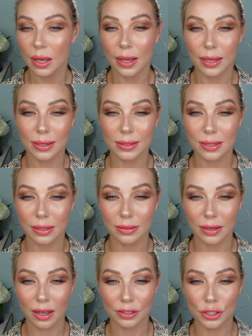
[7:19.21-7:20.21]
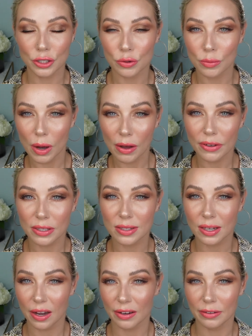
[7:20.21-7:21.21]
It is not too mauve. It's
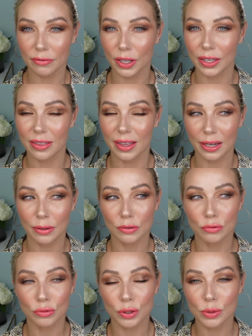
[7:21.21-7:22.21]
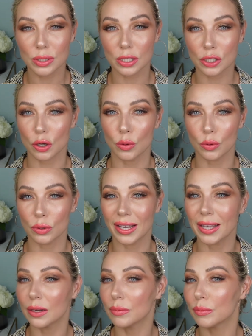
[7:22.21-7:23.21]
kind of like that rosy tone
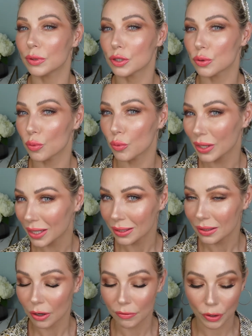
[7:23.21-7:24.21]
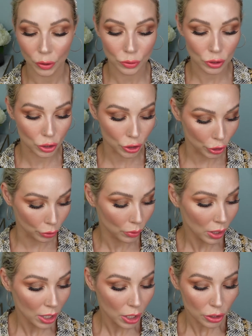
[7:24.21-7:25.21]
in between of those
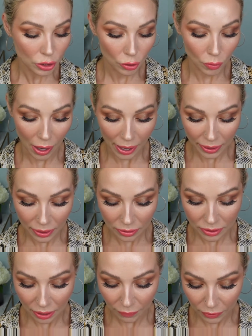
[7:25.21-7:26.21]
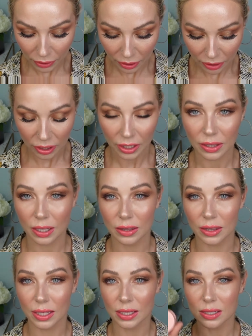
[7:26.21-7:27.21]
two. So I definitely think
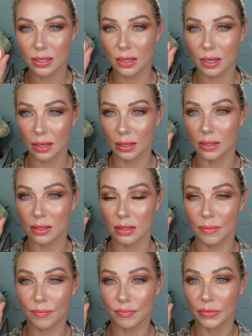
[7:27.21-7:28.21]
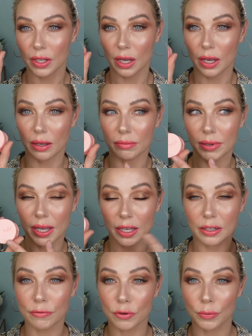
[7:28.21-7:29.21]
that this is a
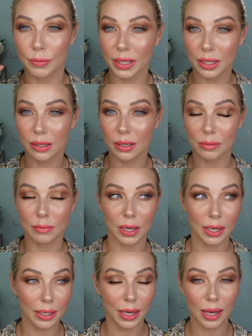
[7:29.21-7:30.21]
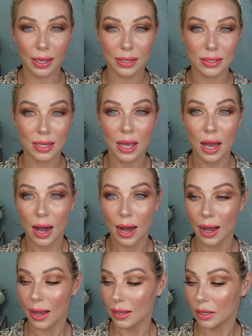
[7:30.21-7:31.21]
hit for me in my eyes.
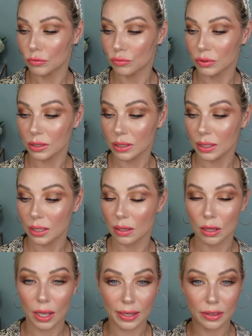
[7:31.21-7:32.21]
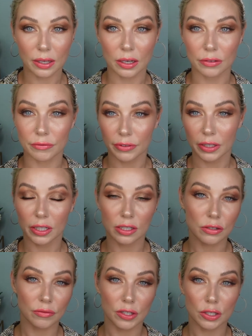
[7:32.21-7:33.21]
I really like the
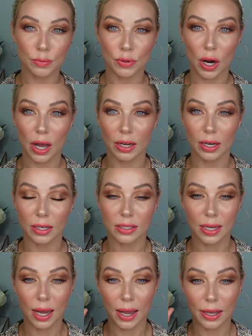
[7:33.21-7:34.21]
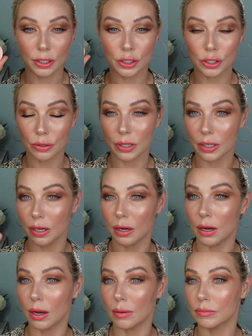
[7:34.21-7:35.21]
convenience of this product. I took it
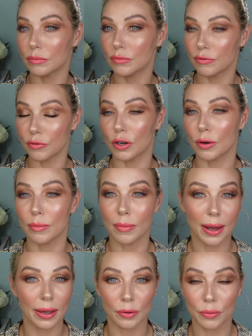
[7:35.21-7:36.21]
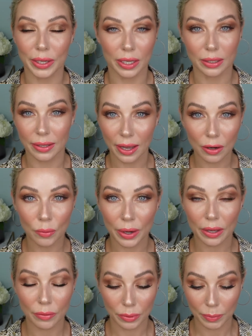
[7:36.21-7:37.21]
for my weekend
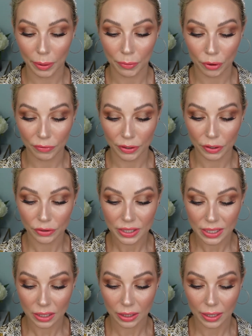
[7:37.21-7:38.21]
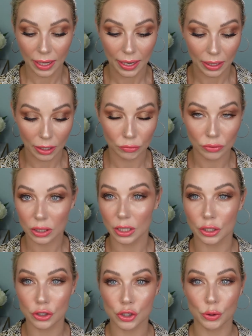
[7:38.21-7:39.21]
getaway with my boyfriend recently, and I
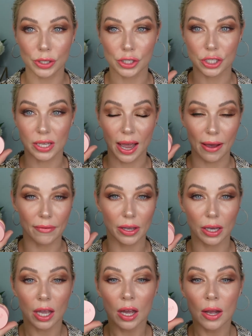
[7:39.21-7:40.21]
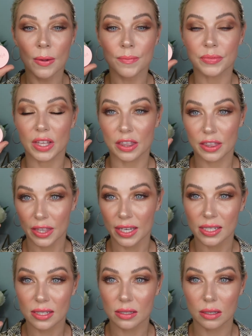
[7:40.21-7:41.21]
really enjoy just having
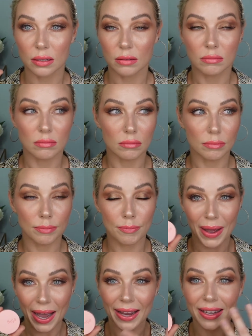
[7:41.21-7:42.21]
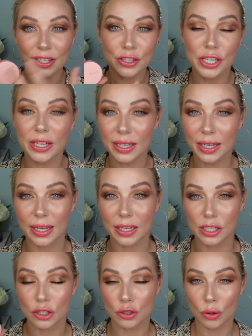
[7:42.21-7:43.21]
this packaging. It
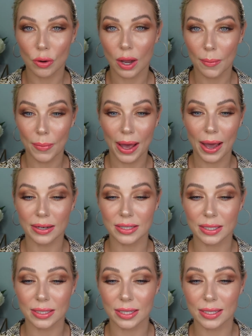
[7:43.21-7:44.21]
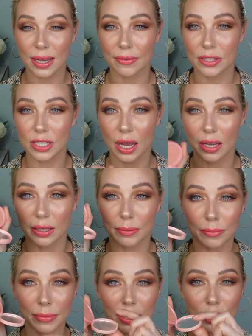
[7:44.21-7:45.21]
is so compact. It does have a tiny
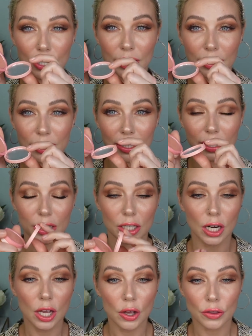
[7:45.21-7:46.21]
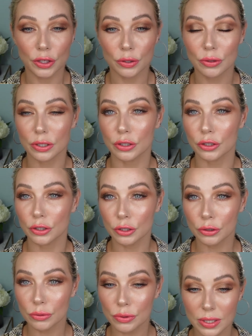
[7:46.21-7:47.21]
mirror in here that you could
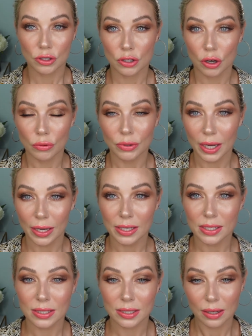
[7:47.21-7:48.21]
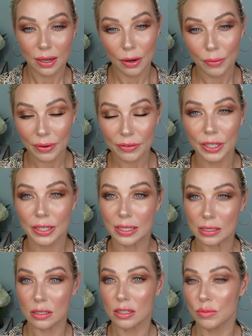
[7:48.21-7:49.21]
use. So nice. However, it
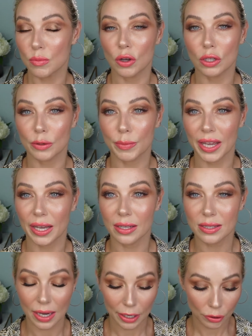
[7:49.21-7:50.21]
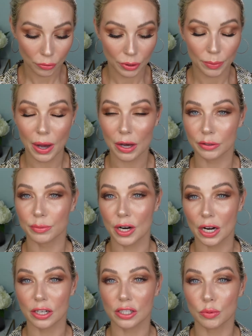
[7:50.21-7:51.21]
is a smaller pans. I know the powder
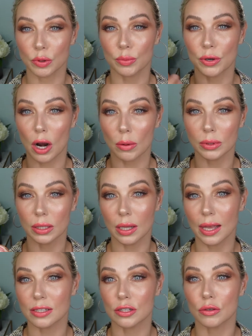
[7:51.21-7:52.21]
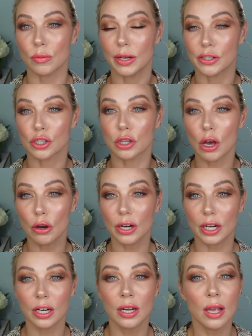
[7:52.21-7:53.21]
products will probably last you much
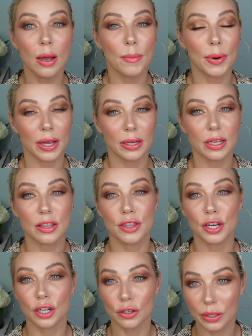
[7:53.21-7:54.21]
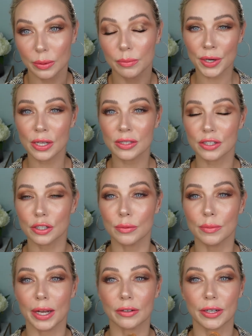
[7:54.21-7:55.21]
longer, but the cream
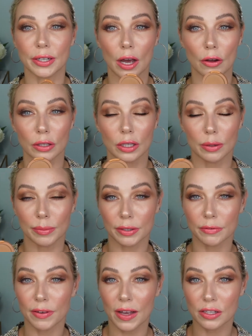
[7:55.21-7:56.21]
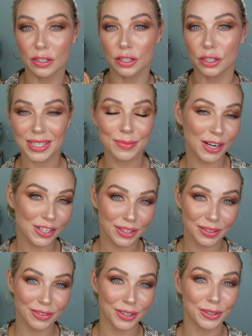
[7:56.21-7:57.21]
bronzer might run out a little bit faster,
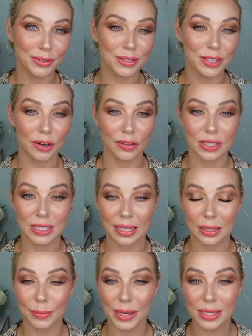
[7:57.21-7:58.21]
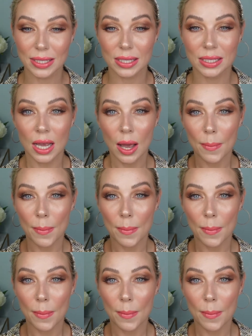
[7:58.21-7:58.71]
especially if you use it on a daily basis.